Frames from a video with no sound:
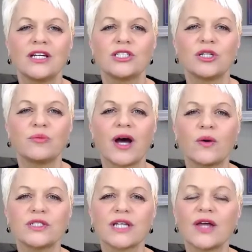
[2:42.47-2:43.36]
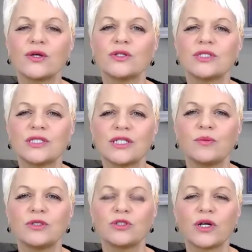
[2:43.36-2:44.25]
She empowers others to
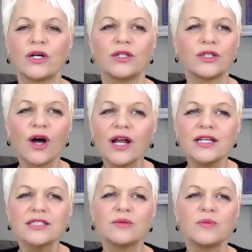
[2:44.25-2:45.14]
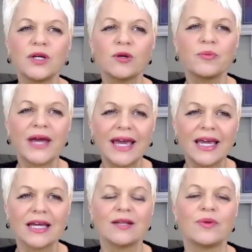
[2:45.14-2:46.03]
see betrayal not as a mere
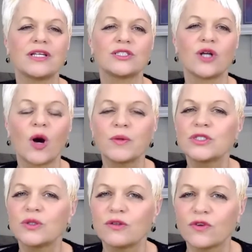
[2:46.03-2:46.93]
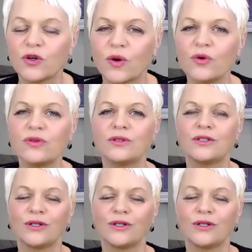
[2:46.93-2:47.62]
pain, but as an opportunity for growth,